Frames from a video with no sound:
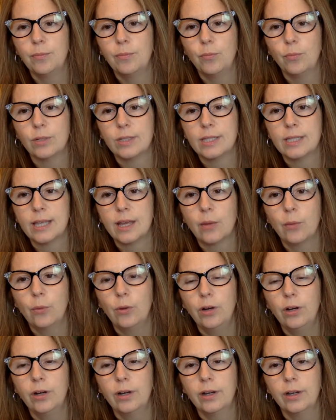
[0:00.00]
What's that
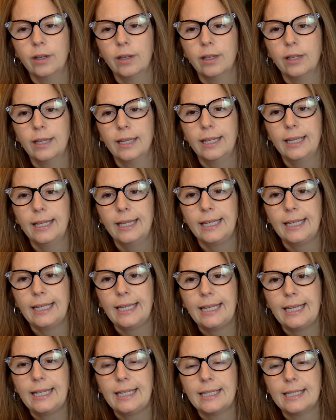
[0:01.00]
word?
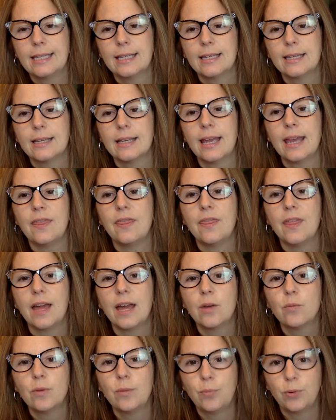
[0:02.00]
eat, and
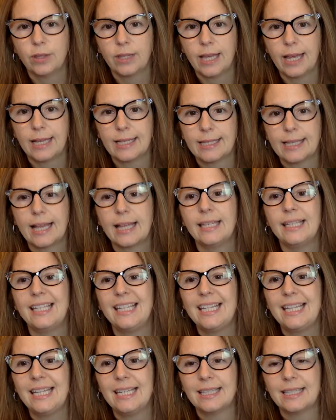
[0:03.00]
then we put the S on,
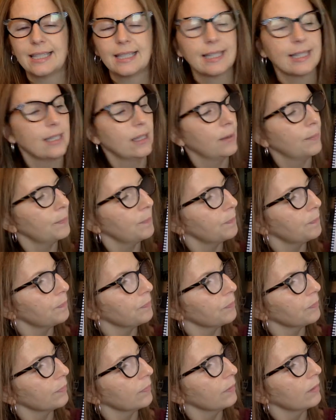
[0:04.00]
eats.
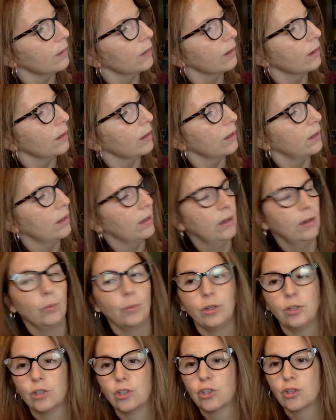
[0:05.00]

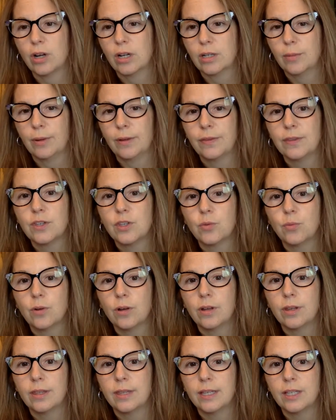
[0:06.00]
We just talked about this
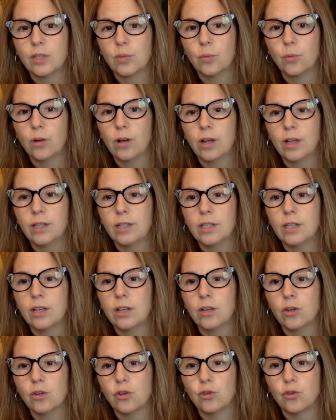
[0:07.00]
one. This was
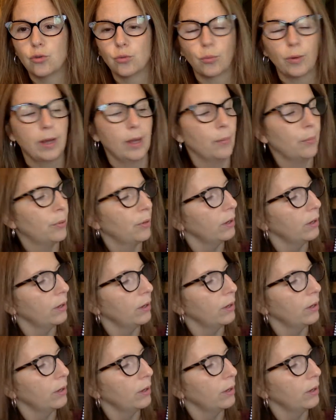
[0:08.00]
drip.